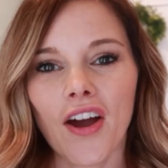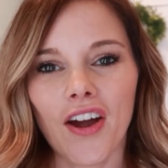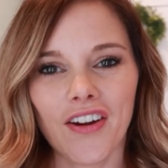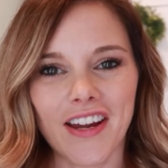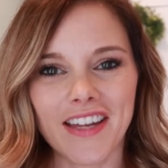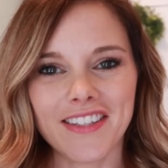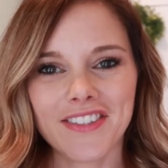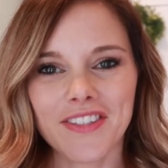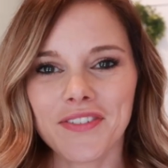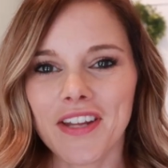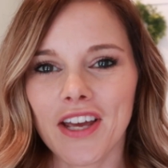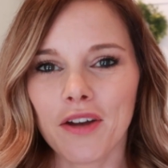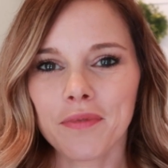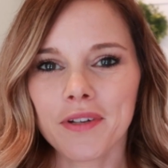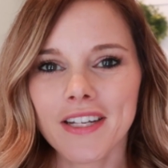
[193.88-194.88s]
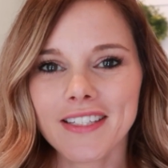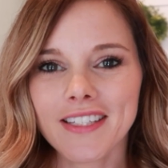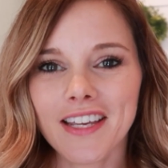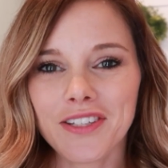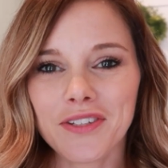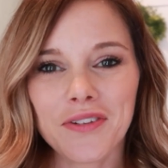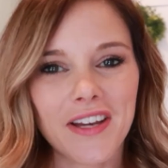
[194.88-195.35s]
Alright, so now I'm going to
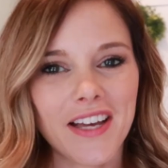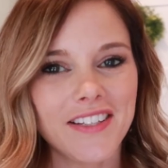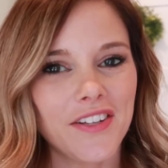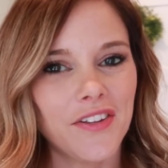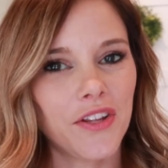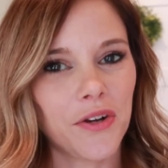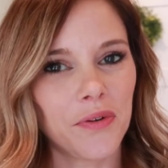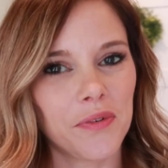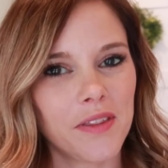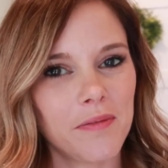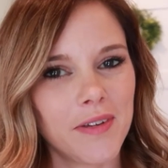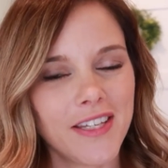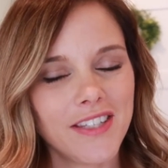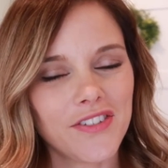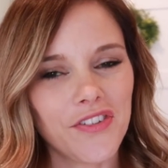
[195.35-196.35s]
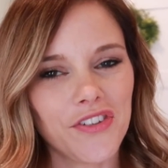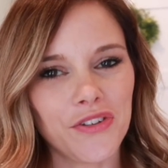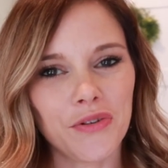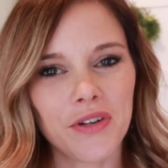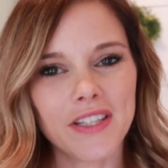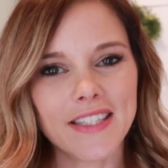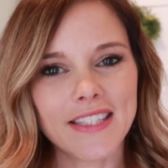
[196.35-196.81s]
take you guys along with me so that
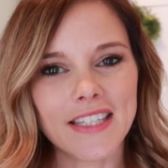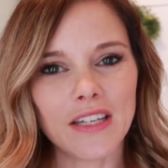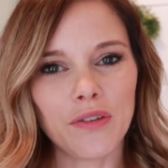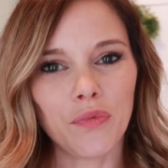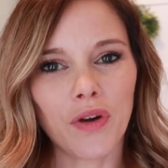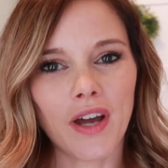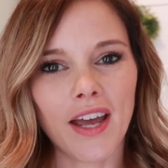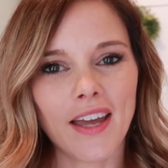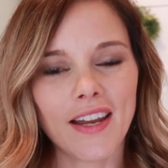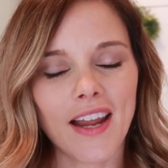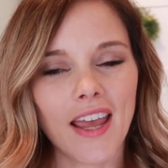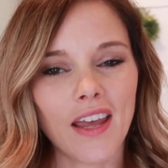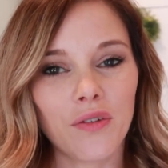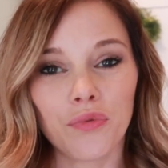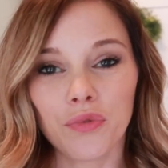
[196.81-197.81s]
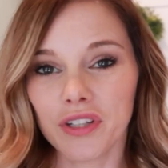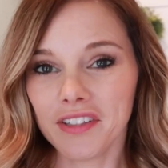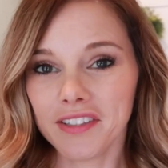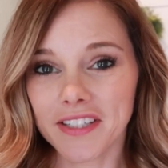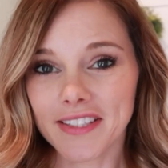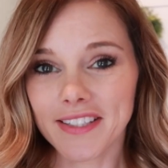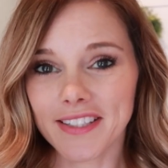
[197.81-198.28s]
you can see what a
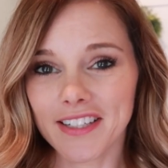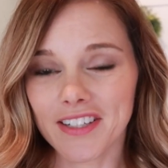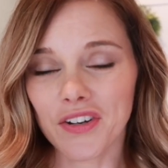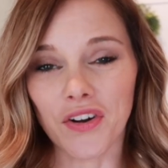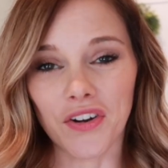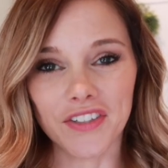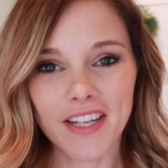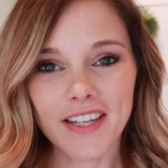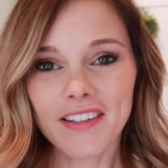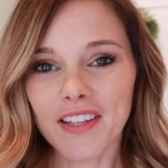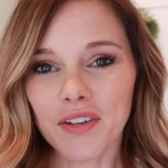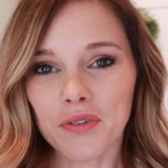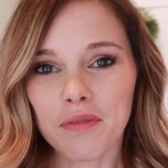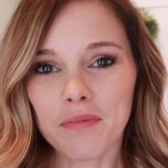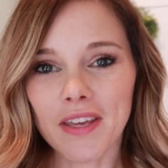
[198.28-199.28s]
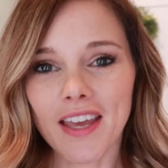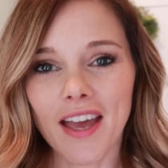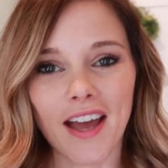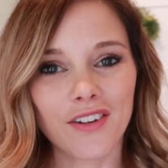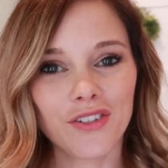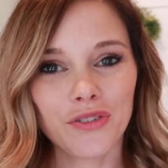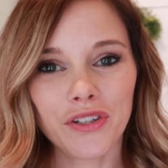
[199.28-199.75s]
realistic all-day clean with me
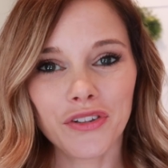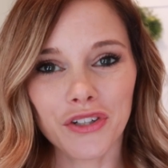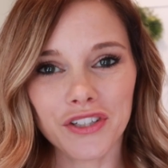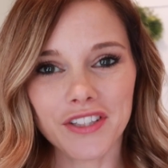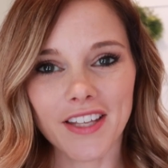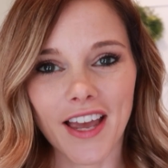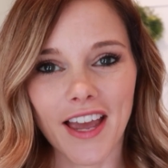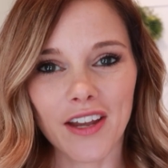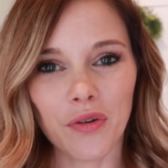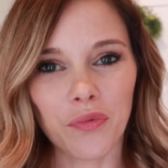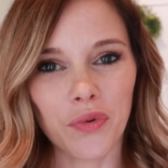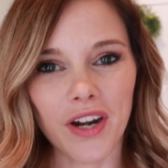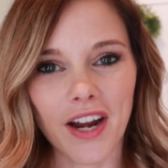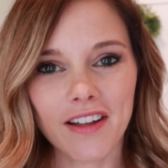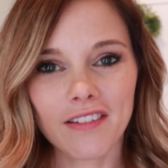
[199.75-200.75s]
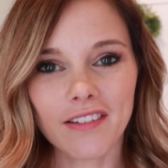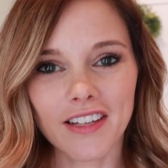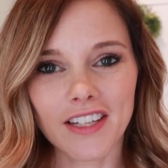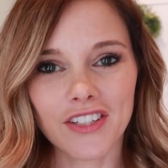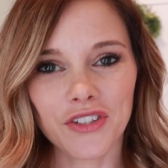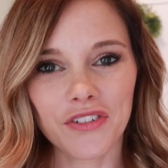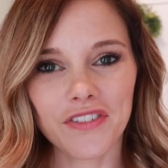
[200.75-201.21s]
actually looks like, what I
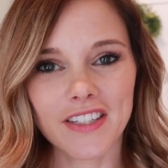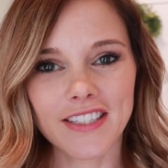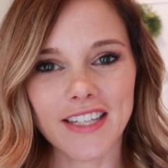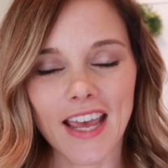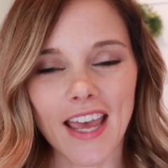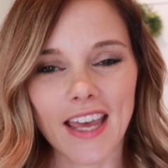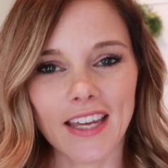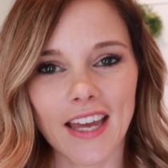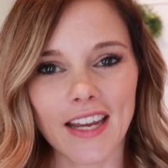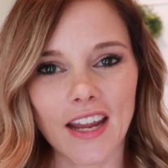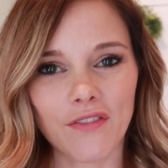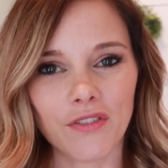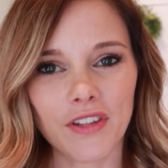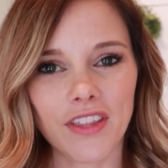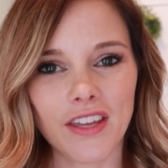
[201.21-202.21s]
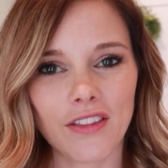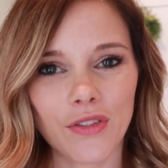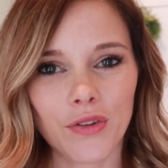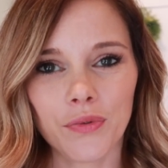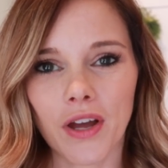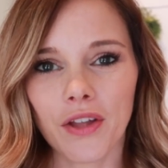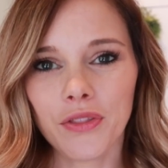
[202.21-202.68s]
clean during the day and everything
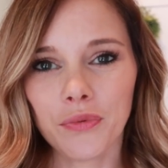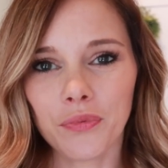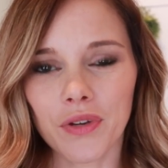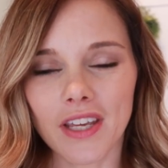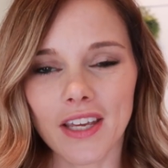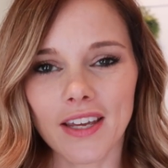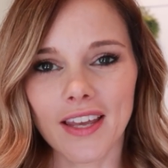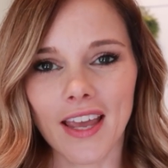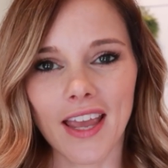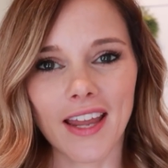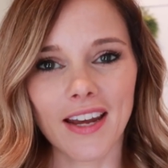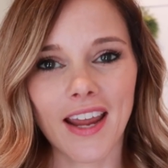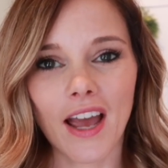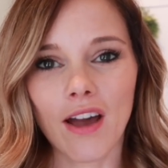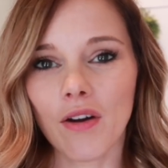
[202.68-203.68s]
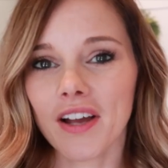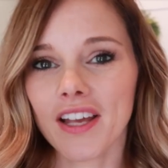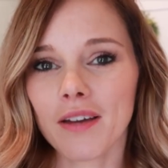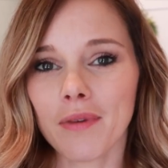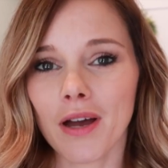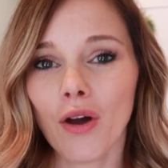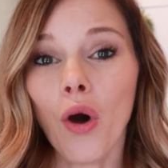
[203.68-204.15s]
throughout the week, and how I
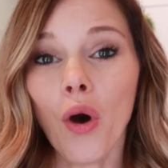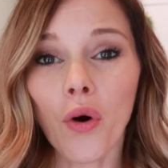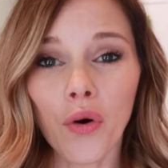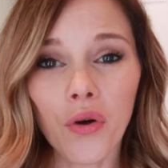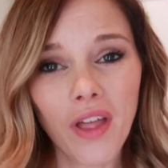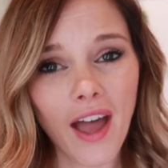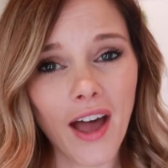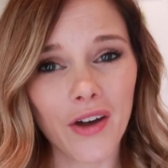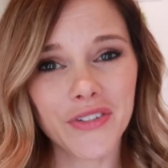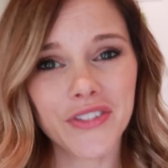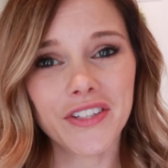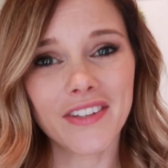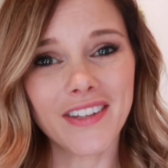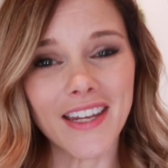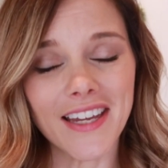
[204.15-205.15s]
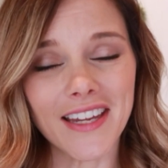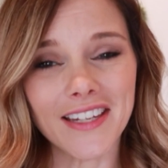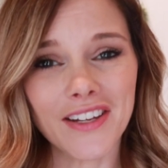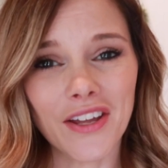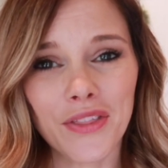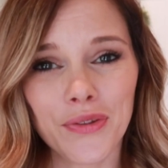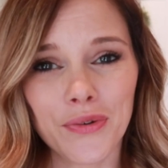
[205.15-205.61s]
get my whole house
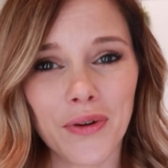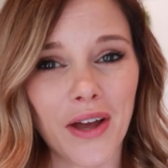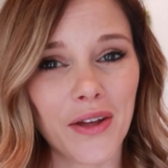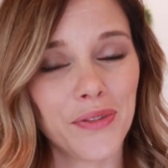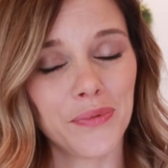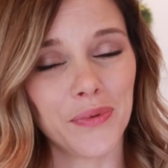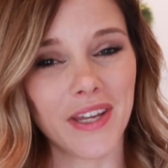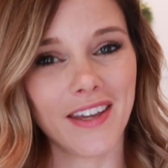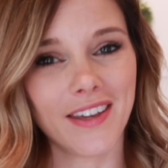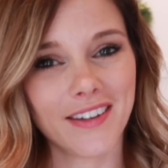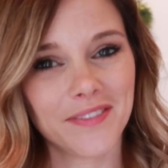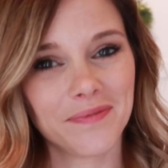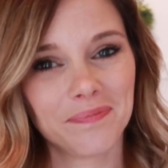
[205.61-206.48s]
cleaned throughout the week.